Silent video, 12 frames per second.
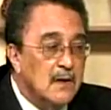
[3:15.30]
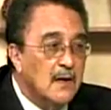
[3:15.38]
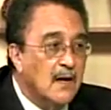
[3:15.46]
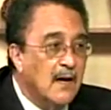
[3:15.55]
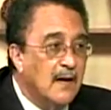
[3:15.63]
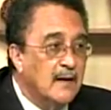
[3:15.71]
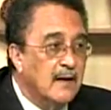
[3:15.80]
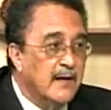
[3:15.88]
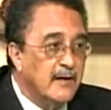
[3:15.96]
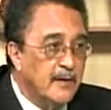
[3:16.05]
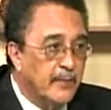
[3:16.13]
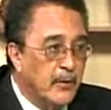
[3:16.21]
And at
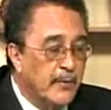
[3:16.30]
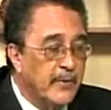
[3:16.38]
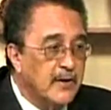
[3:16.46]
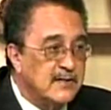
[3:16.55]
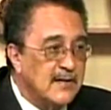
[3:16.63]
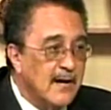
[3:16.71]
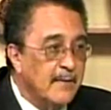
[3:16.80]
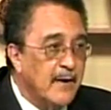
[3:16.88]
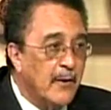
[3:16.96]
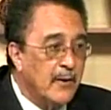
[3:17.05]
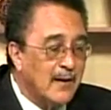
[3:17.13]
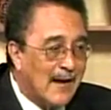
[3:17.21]
the appropriate time, I
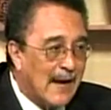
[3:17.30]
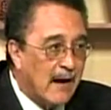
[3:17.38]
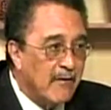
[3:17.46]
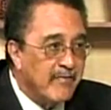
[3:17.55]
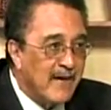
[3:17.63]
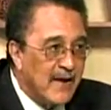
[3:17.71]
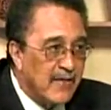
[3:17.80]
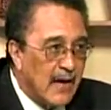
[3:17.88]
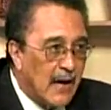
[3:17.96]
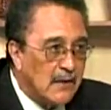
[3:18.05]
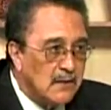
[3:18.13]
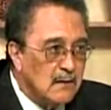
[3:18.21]
will clarify
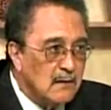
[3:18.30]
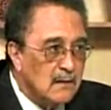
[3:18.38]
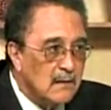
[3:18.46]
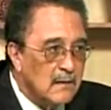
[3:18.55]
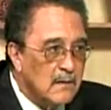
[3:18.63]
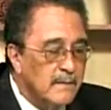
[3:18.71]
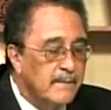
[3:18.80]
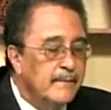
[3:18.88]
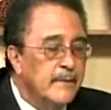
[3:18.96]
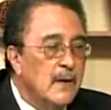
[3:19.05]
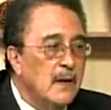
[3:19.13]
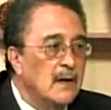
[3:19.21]
that.
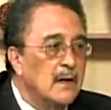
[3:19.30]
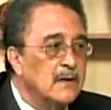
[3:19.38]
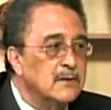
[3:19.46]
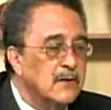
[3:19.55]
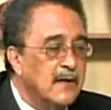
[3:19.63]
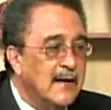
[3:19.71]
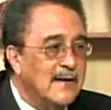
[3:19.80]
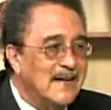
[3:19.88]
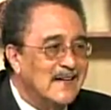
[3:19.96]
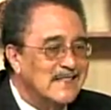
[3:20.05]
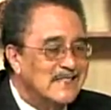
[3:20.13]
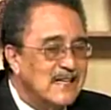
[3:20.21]
So that, in
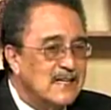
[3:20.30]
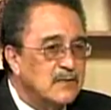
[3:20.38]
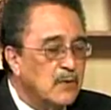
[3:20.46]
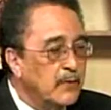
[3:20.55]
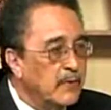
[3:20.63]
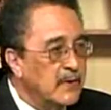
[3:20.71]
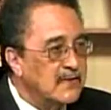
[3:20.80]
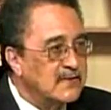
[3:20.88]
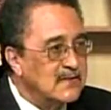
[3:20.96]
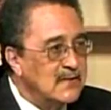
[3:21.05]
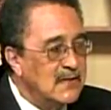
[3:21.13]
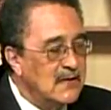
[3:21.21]
a sense, what we are
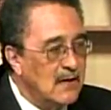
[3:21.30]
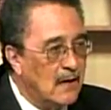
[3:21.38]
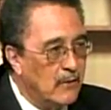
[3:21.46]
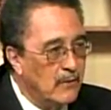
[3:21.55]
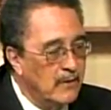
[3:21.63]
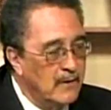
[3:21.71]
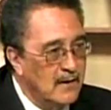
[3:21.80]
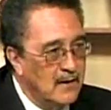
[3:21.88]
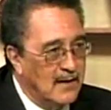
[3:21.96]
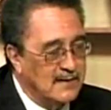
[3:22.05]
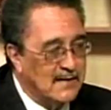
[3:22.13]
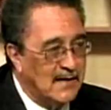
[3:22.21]
seeing now,
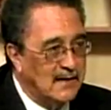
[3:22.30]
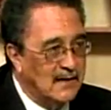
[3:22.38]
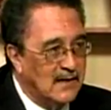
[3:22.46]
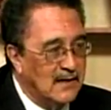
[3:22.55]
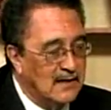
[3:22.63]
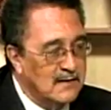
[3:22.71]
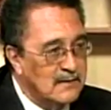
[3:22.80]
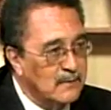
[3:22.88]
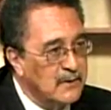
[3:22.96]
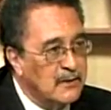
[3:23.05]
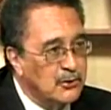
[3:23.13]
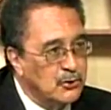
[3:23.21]
as I indicated, some
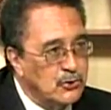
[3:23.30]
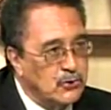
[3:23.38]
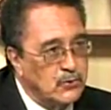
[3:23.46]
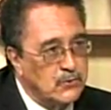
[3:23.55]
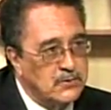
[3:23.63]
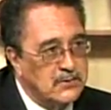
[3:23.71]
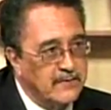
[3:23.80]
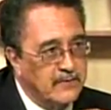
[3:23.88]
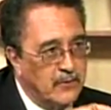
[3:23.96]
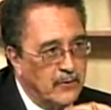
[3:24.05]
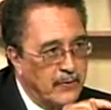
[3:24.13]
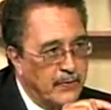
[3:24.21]
little shoots of
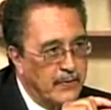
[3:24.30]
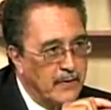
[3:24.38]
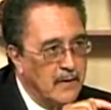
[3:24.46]
growth.